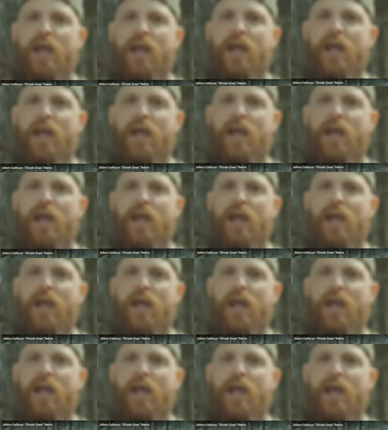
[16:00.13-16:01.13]

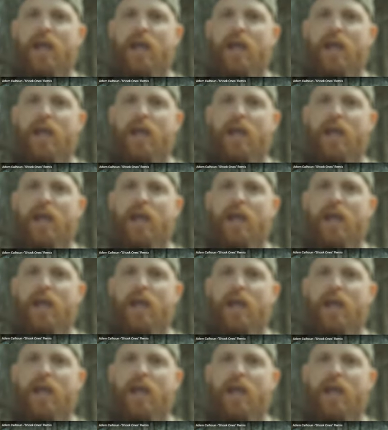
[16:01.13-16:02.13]

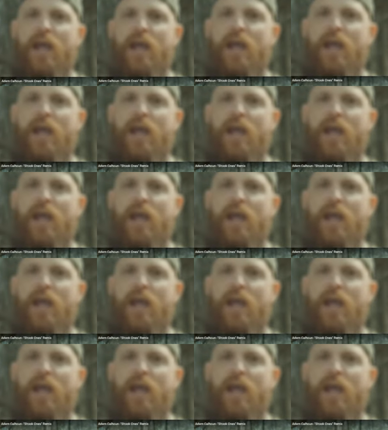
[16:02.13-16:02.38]
(silent)